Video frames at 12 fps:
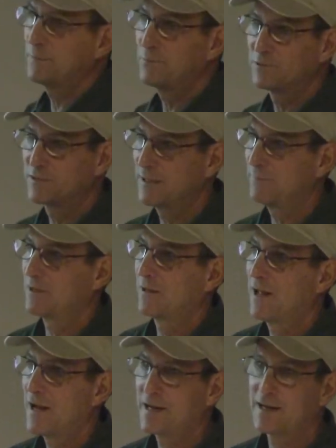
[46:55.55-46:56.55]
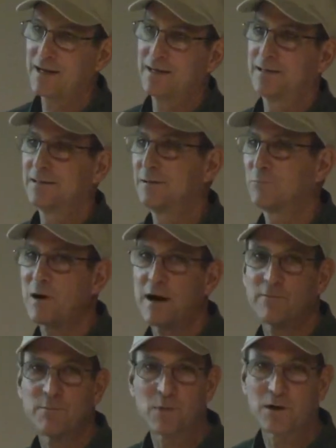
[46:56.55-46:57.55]
people seem to like it. The
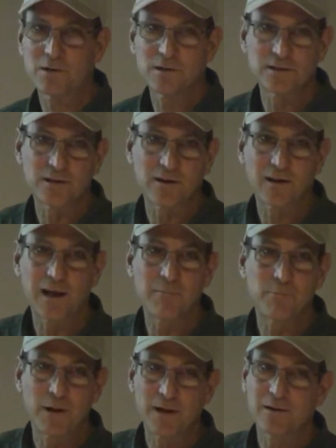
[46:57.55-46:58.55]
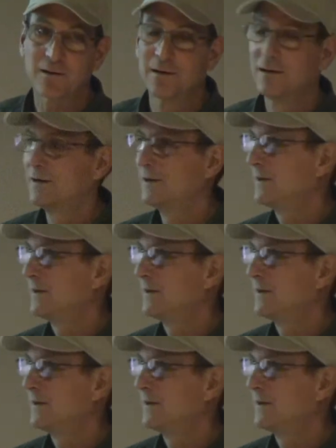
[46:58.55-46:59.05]
profit margins are a lot better.